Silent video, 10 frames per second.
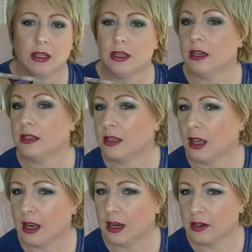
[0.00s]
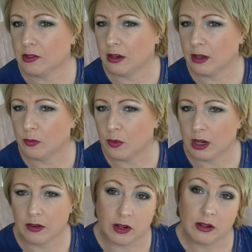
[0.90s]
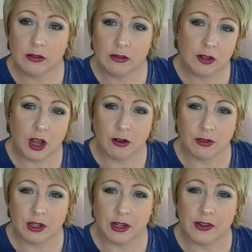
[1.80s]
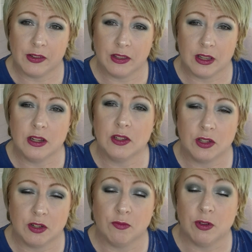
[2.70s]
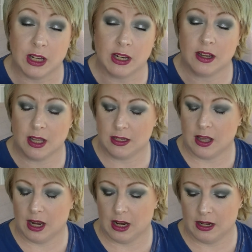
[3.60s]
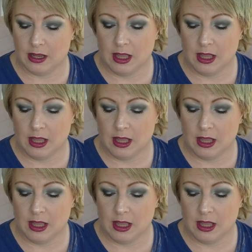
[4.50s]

It is the highlighter I am wearing currently. It is a really nice highlighter.